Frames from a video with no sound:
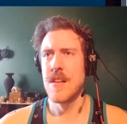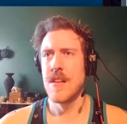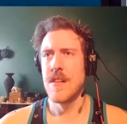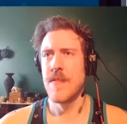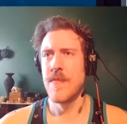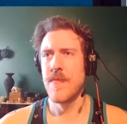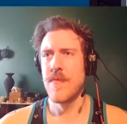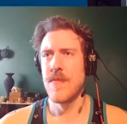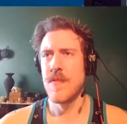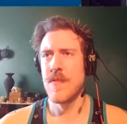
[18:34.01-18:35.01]

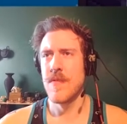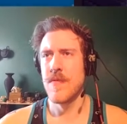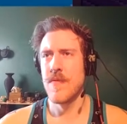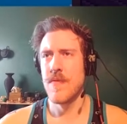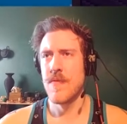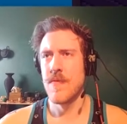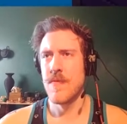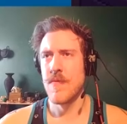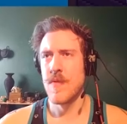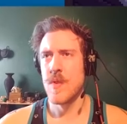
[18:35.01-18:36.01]
Nobody speaks.